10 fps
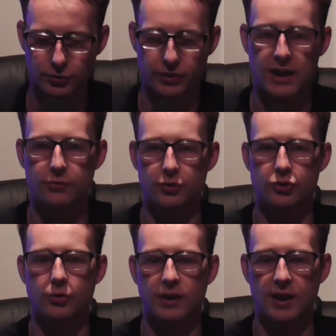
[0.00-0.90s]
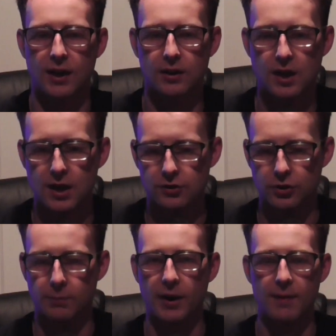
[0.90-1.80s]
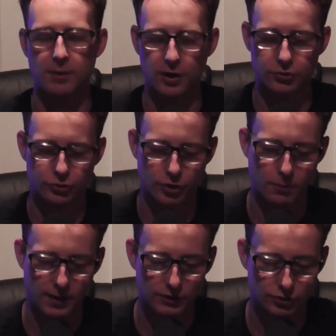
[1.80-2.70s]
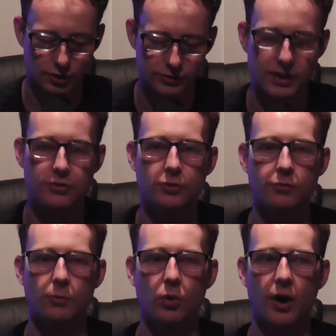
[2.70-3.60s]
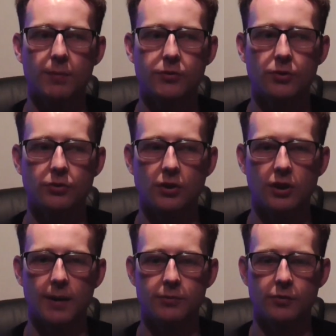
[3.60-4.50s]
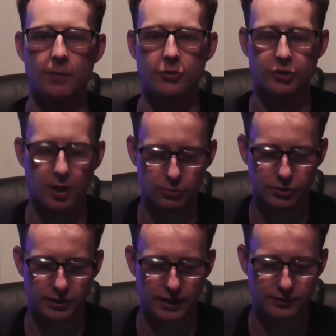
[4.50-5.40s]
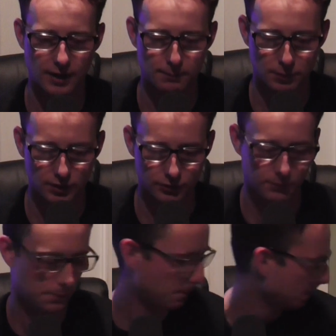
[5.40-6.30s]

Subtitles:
So thanks for tuning in to the Brant Partial Show. Make sure to stay tuned for more episodes and clips from the show. Till next time, peace.